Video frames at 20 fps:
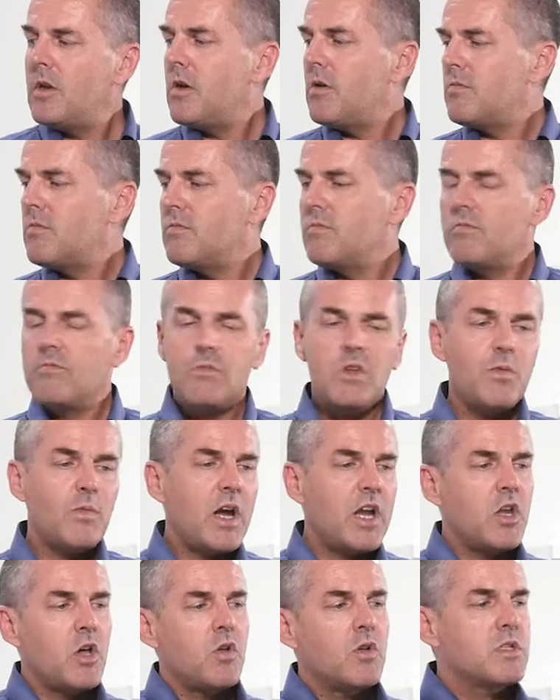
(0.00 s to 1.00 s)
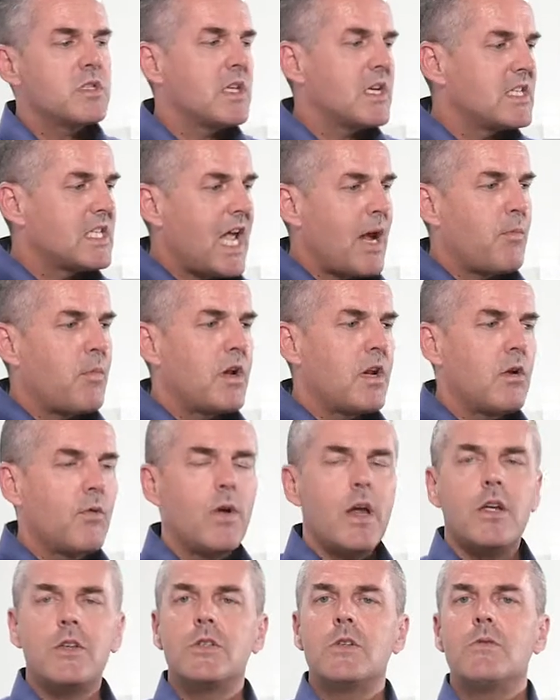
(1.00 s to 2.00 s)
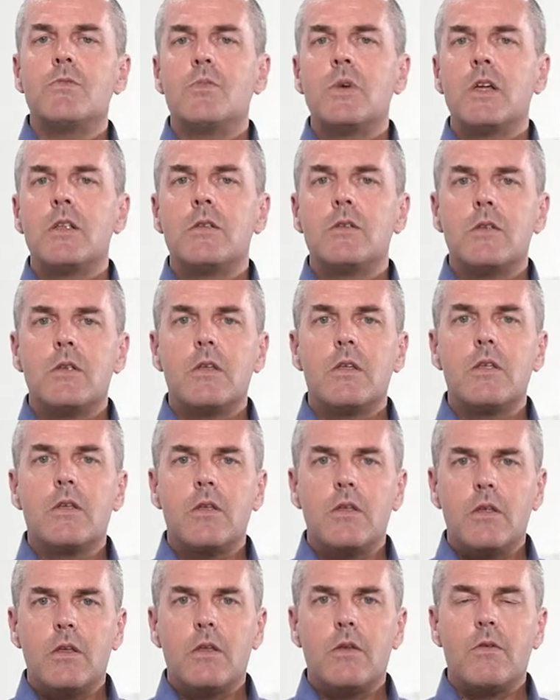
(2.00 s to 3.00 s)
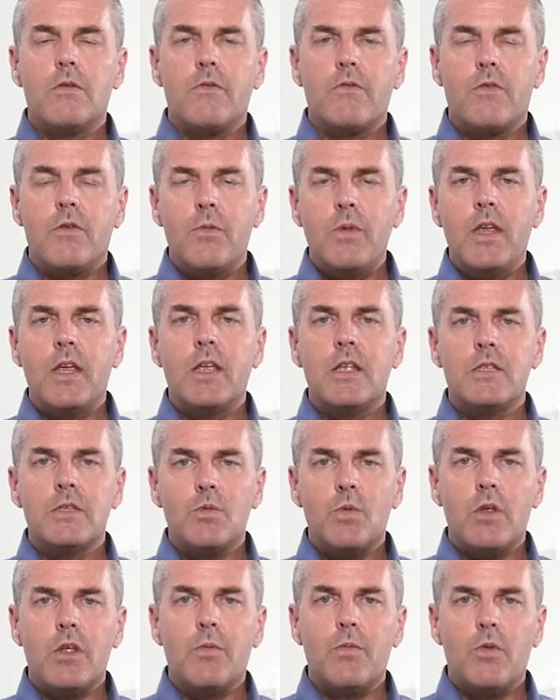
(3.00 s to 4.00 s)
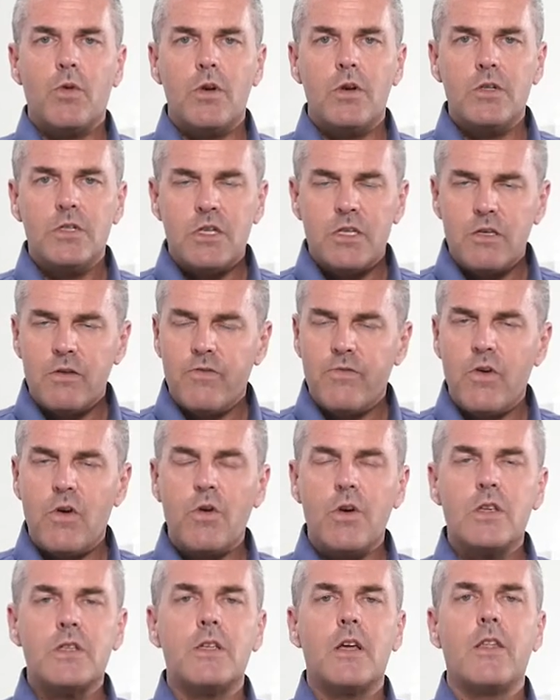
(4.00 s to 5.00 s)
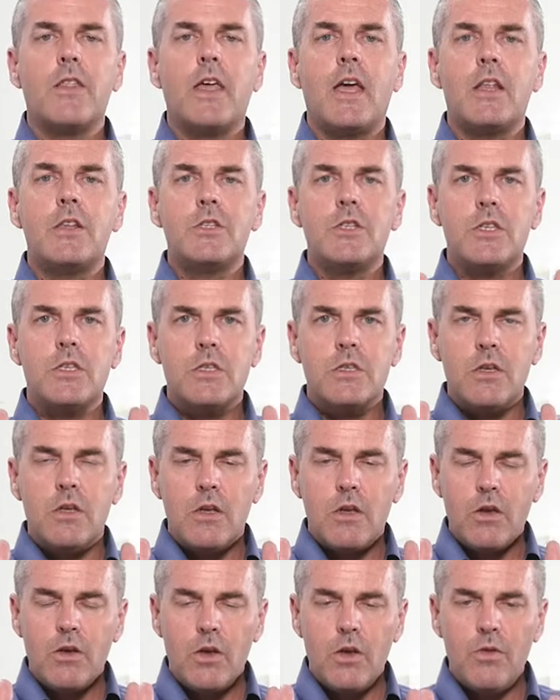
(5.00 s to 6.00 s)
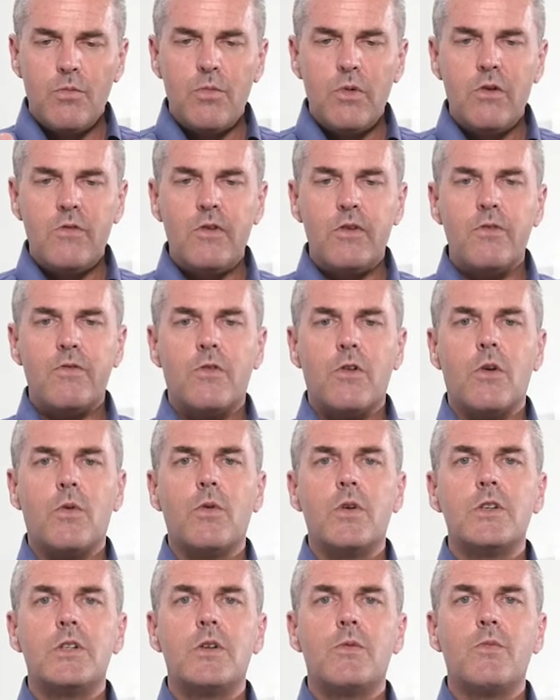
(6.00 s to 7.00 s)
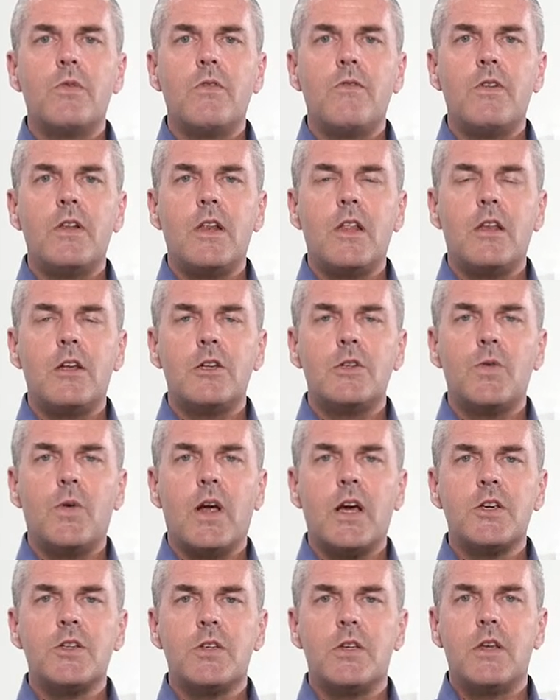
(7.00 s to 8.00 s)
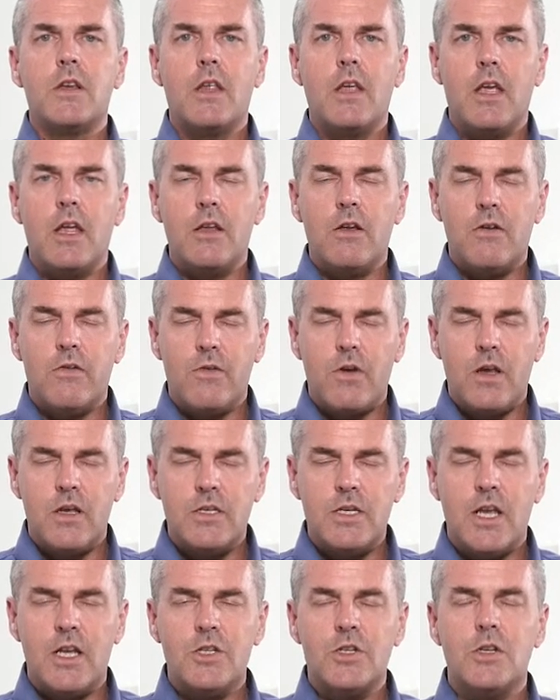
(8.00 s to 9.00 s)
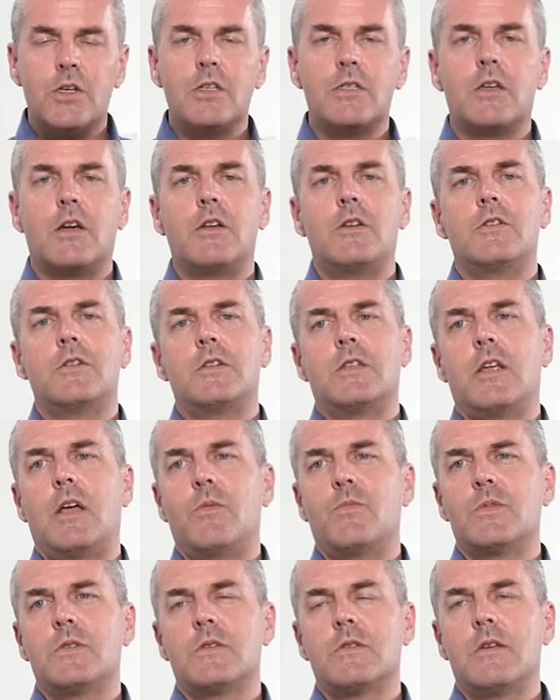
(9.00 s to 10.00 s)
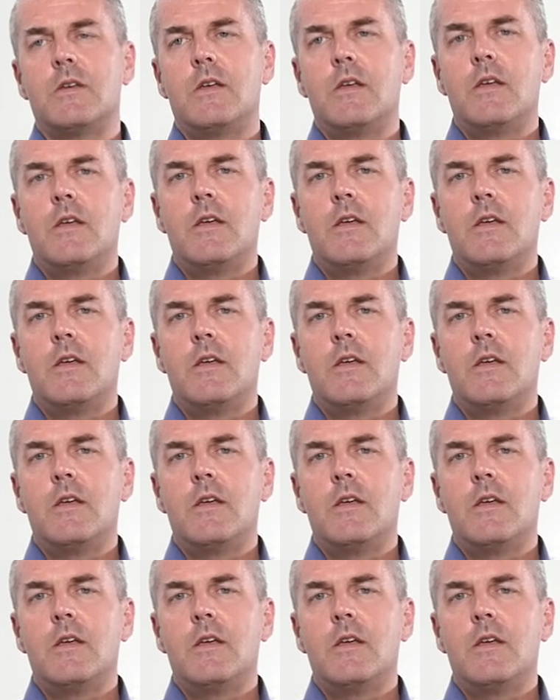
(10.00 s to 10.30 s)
you know, you might notice things happening around you, but for me, it's really important just to focus on that. Just you're moving forward, you're moving in a direction, and your attention is on your steps.